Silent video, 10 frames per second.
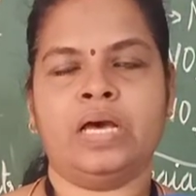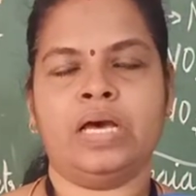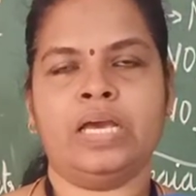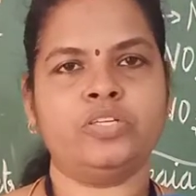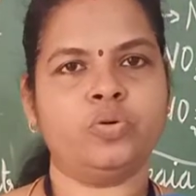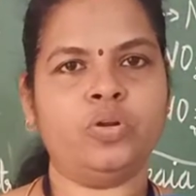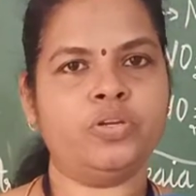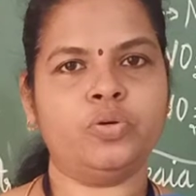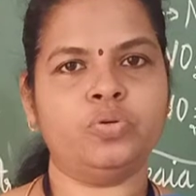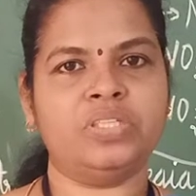I told
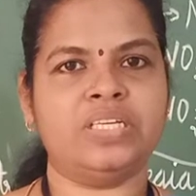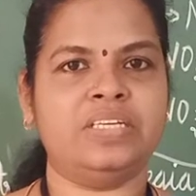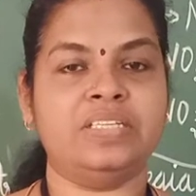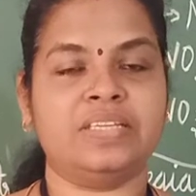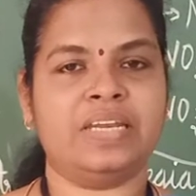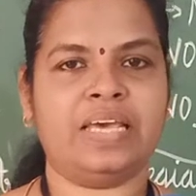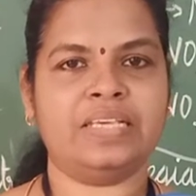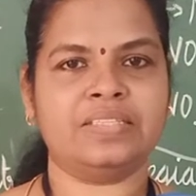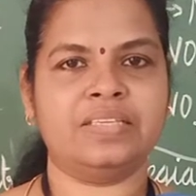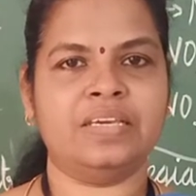you that it is an
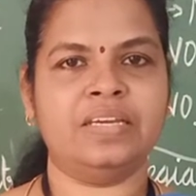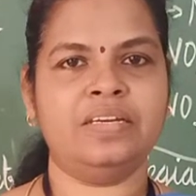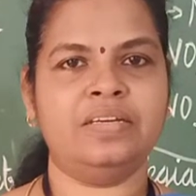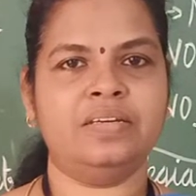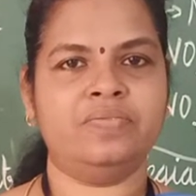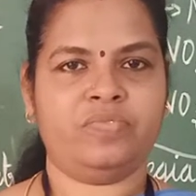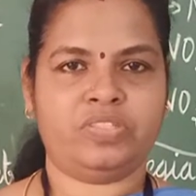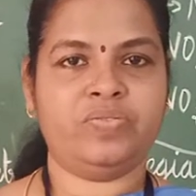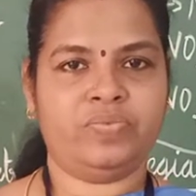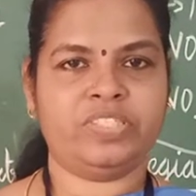acid.
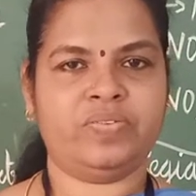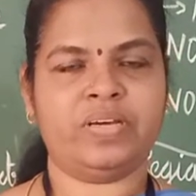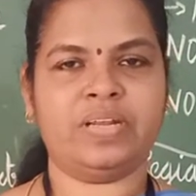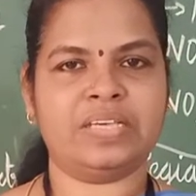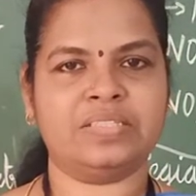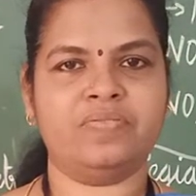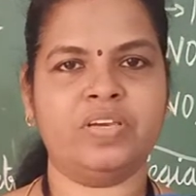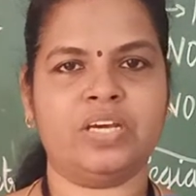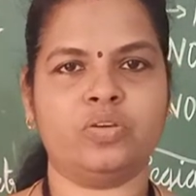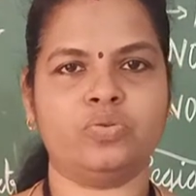Whichever acid
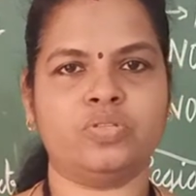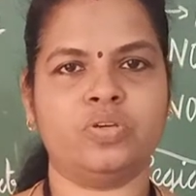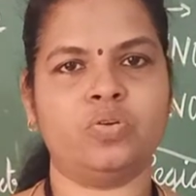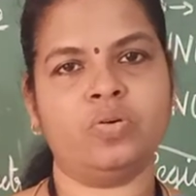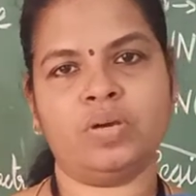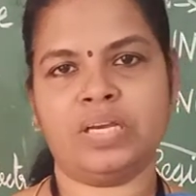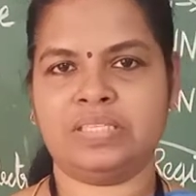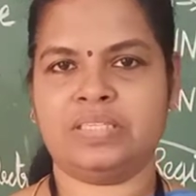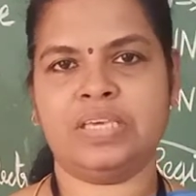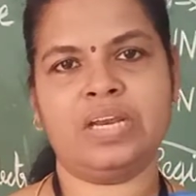we are using now,
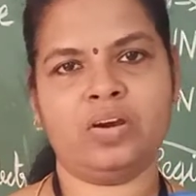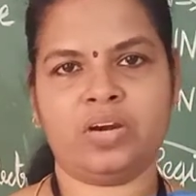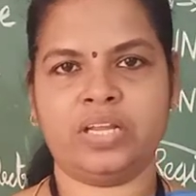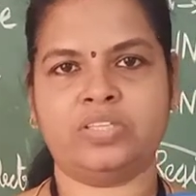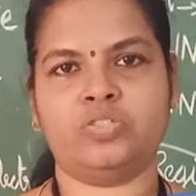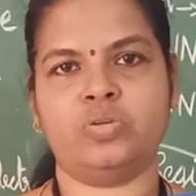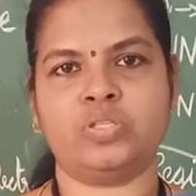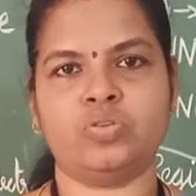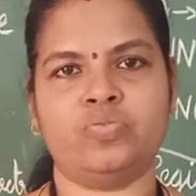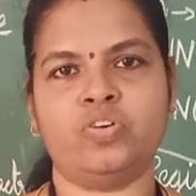HCl or
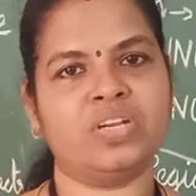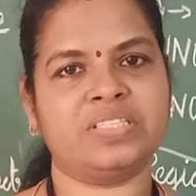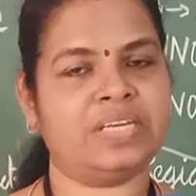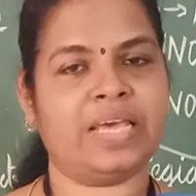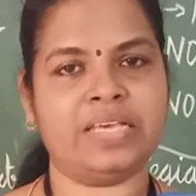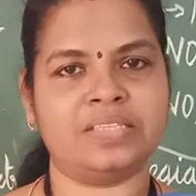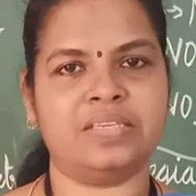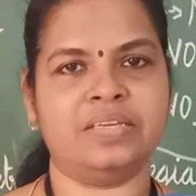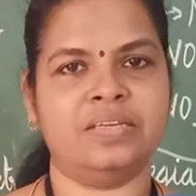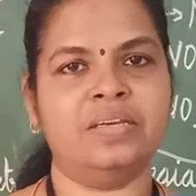H2SO4, it's an
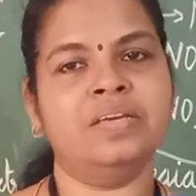acid.